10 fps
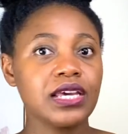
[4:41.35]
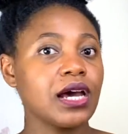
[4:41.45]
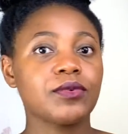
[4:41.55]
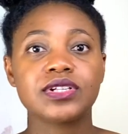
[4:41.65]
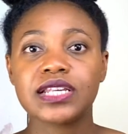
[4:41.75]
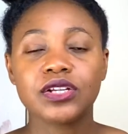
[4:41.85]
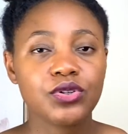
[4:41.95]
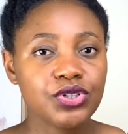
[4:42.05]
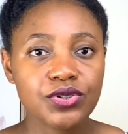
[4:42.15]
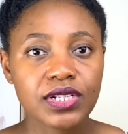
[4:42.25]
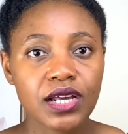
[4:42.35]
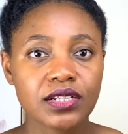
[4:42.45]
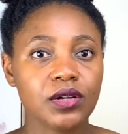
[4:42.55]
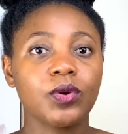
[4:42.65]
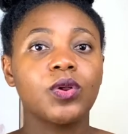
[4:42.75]
I'm not saying don't use
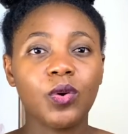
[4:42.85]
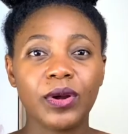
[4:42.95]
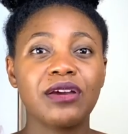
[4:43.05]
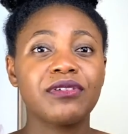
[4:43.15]
castor oil or whatever